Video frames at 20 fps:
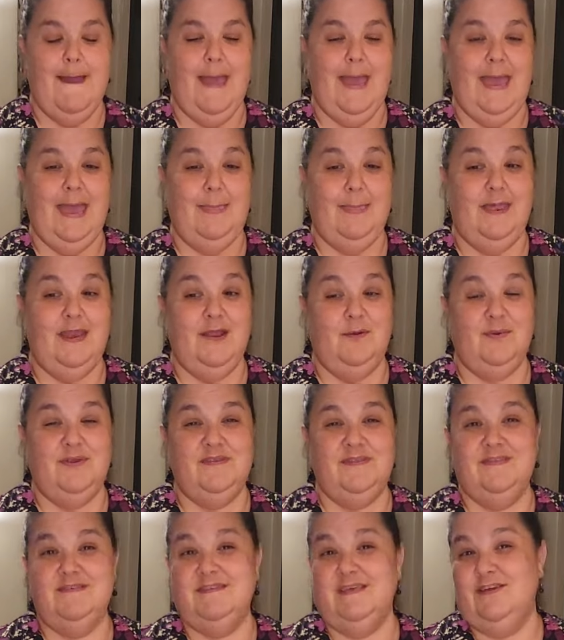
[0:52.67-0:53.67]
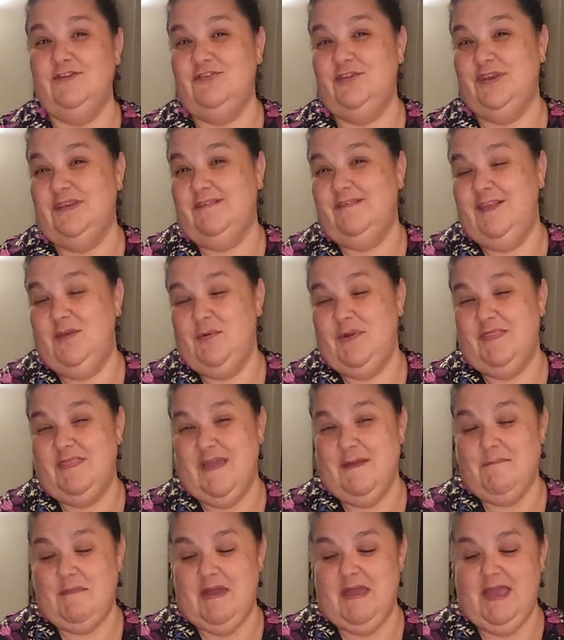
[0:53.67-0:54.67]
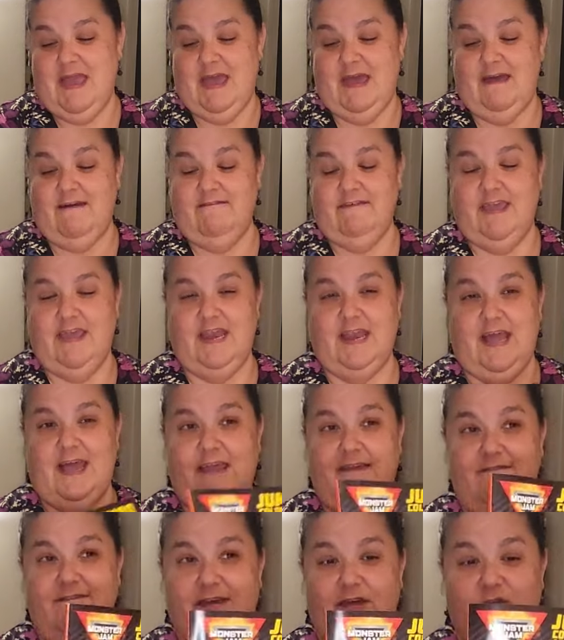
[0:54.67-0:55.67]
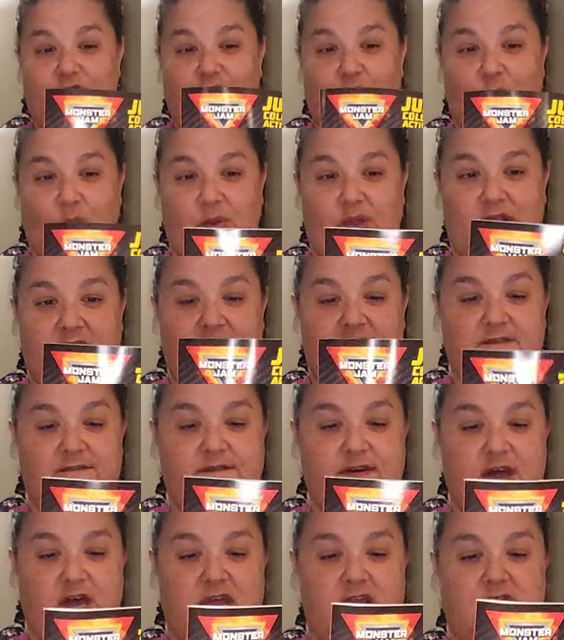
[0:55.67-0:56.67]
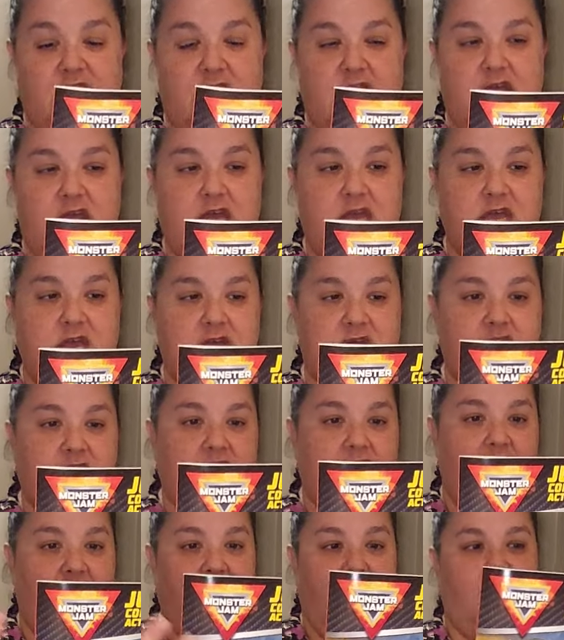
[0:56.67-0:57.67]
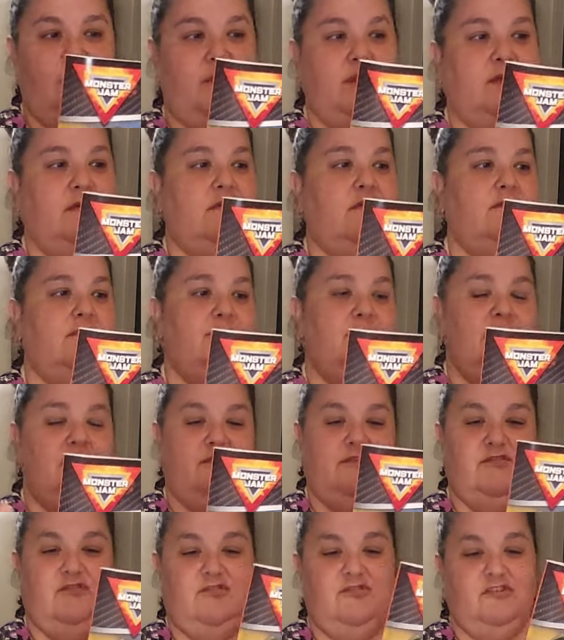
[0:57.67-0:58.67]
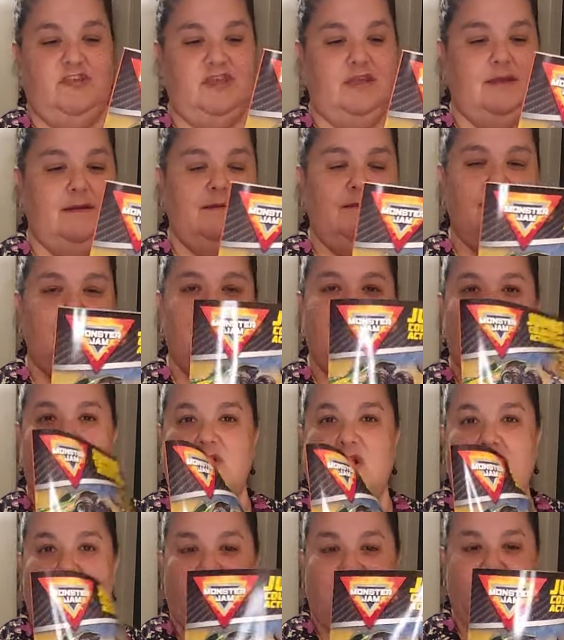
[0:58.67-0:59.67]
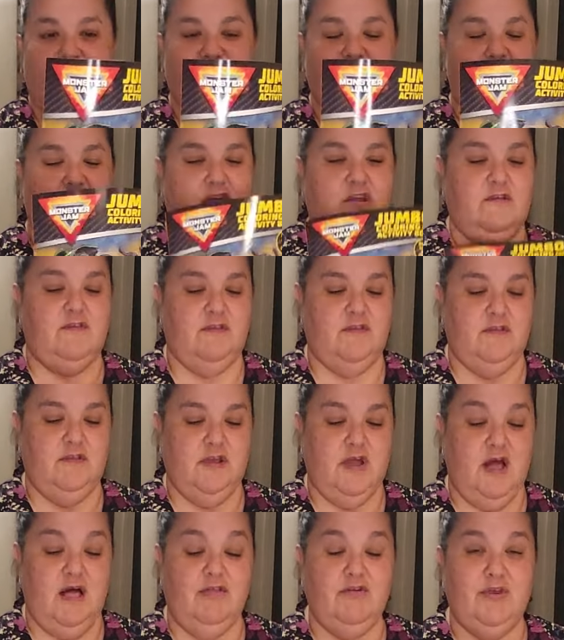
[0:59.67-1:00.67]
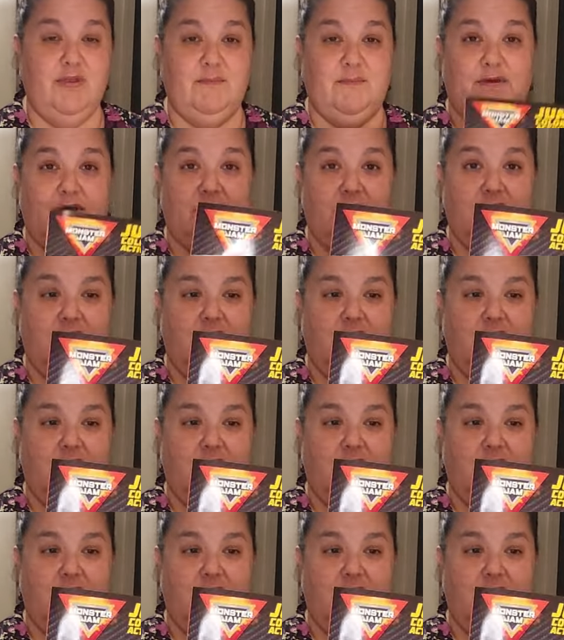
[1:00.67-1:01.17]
and then I went to the Dollar Tree to see what they might have. And I found a really fun Hot Wheels, Monster Jam, Cars and Trucks coloring book.